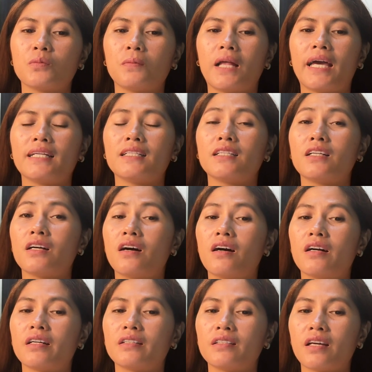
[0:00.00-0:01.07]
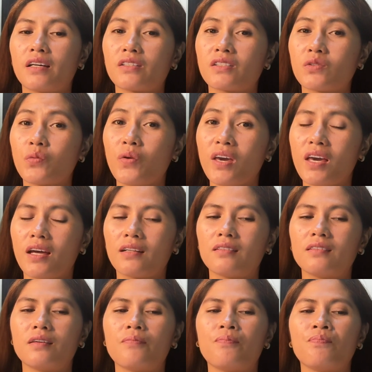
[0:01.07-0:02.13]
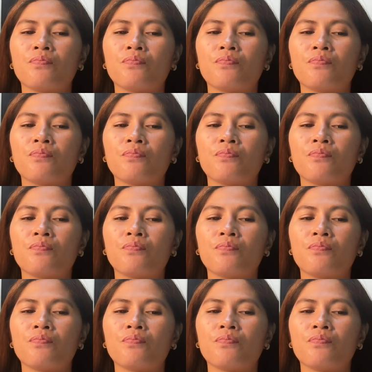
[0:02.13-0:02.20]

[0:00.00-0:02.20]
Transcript: to play the guitar next weekend.